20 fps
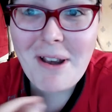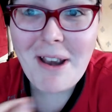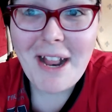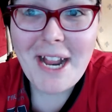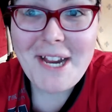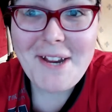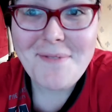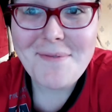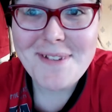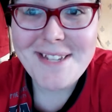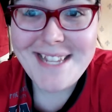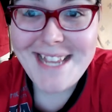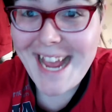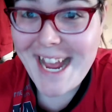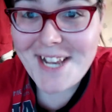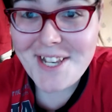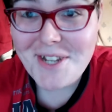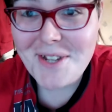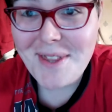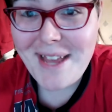lives
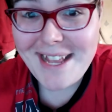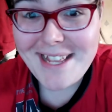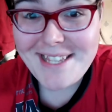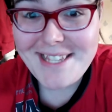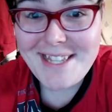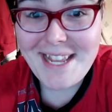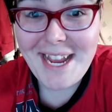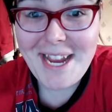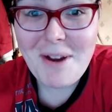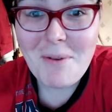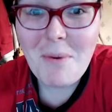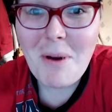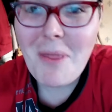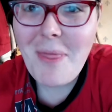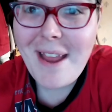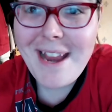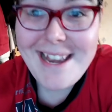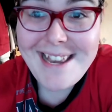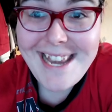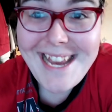get to that state where
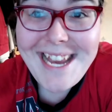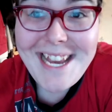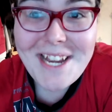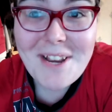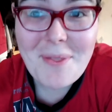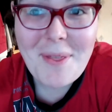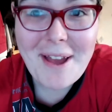they need